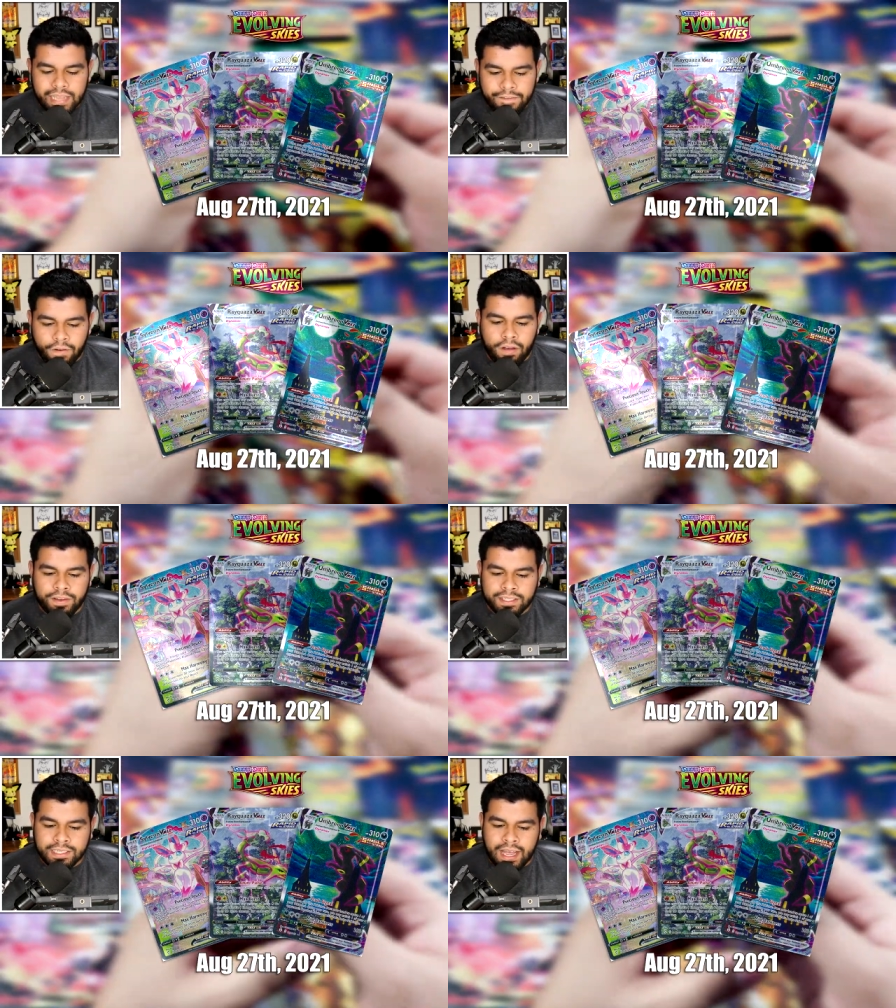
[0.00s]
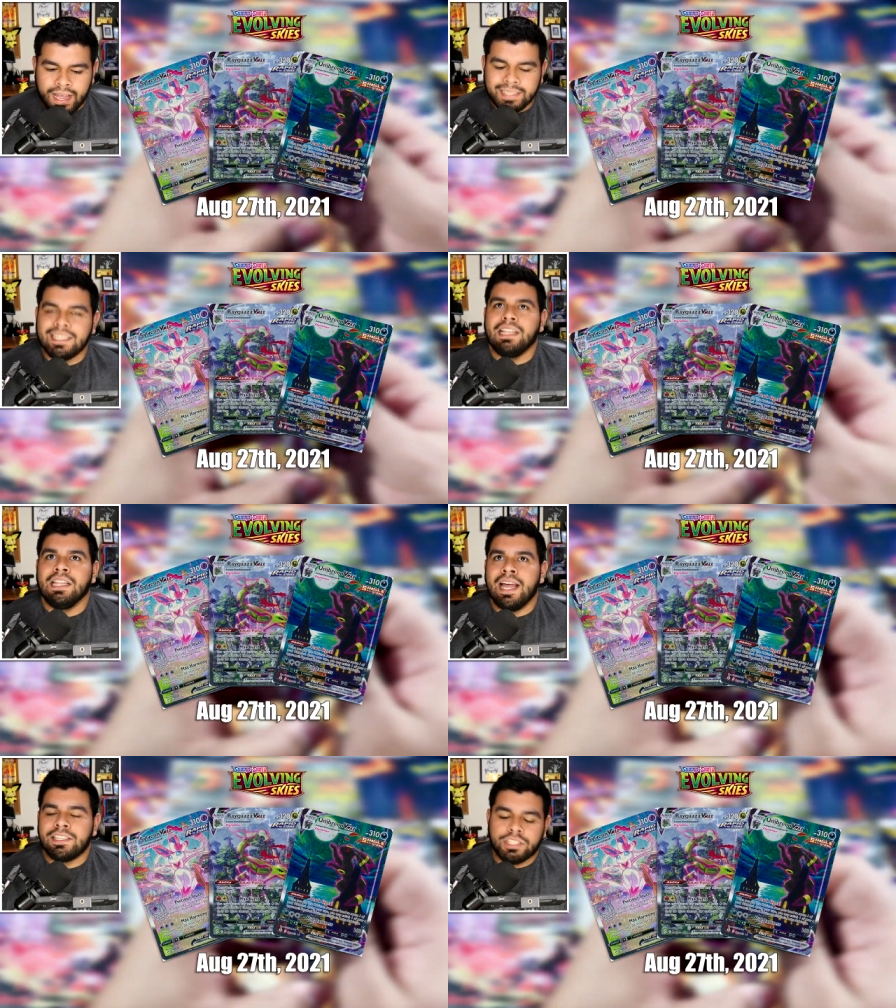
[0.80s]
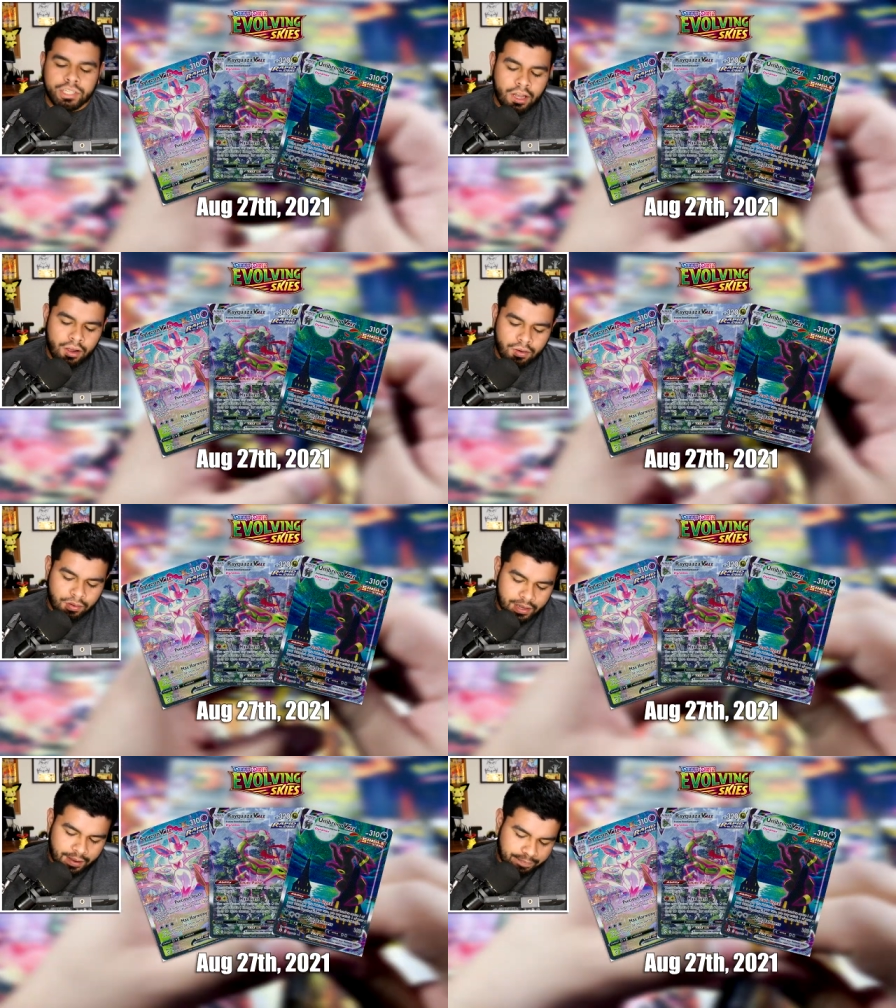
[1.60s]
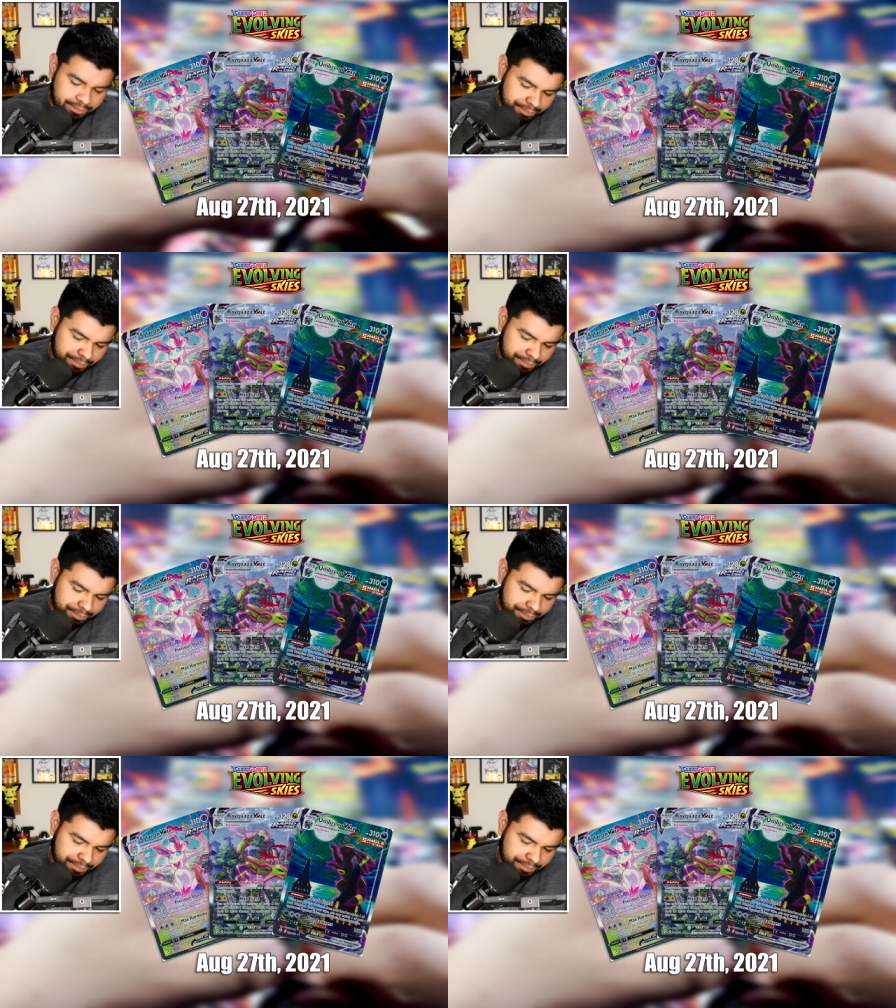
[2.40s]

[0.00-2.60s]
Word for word: Evolving Skies. Let's go. Okay.